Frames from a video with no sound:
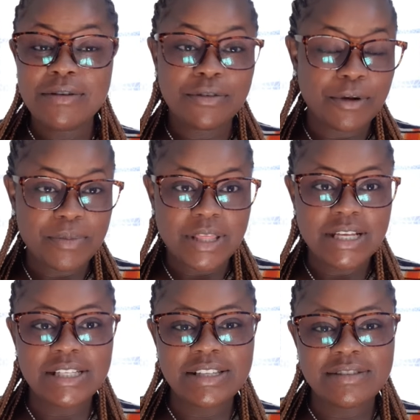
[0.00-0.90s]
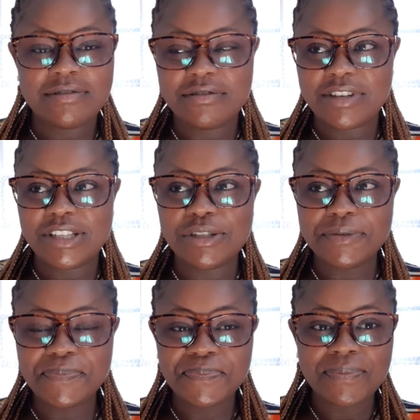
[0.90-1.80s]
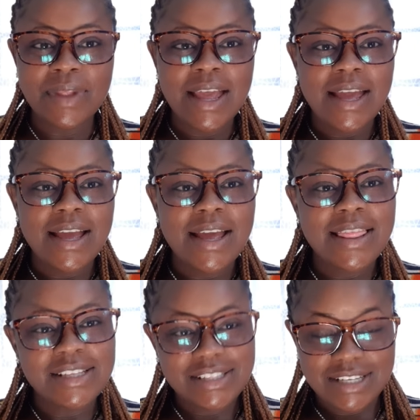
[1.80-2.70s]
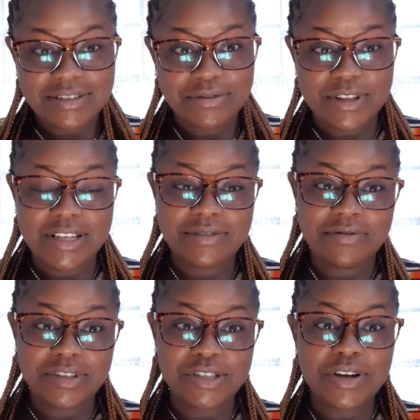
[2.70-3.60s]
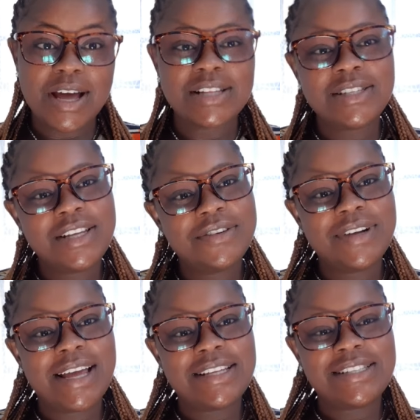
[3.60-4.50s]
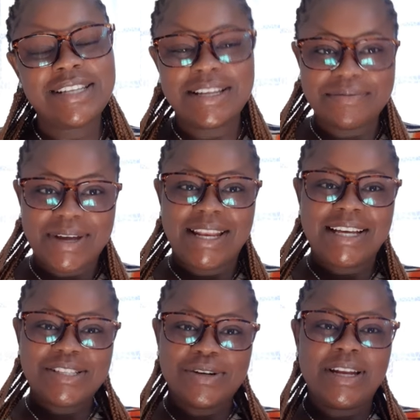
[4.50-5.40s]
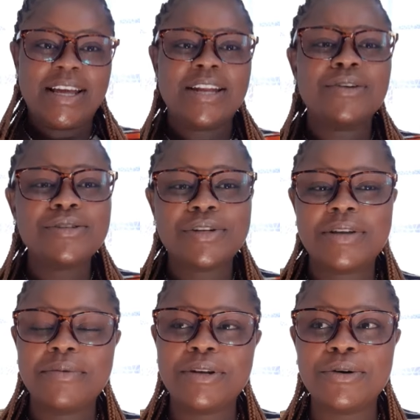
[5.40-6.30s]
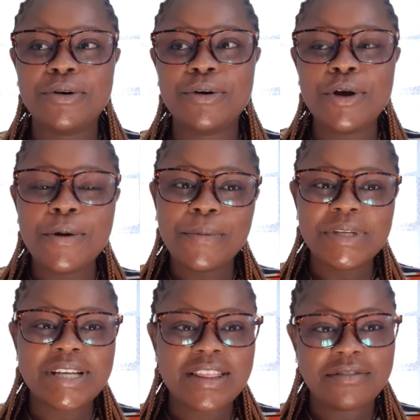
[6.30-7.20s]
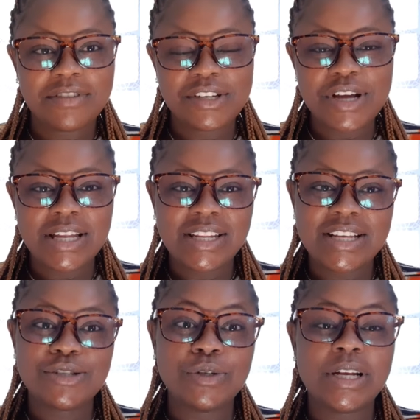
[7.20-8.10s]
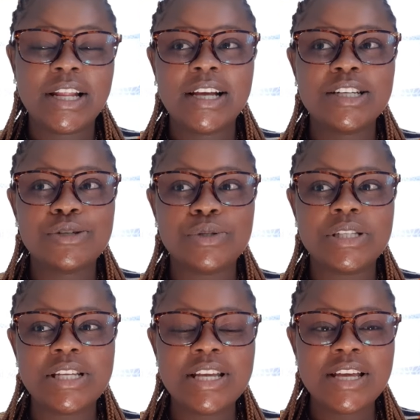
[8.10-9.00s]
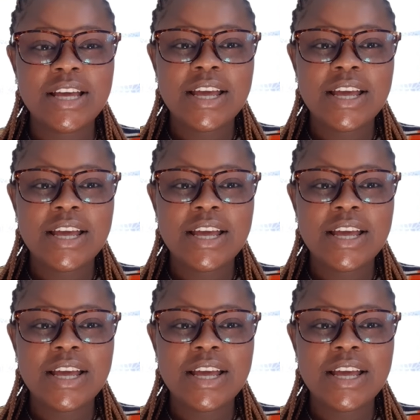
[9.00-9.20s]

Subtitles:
from this video. That's it for this video. I'll see you guys in my next one. And also let me know which other video ideas you'd like to see,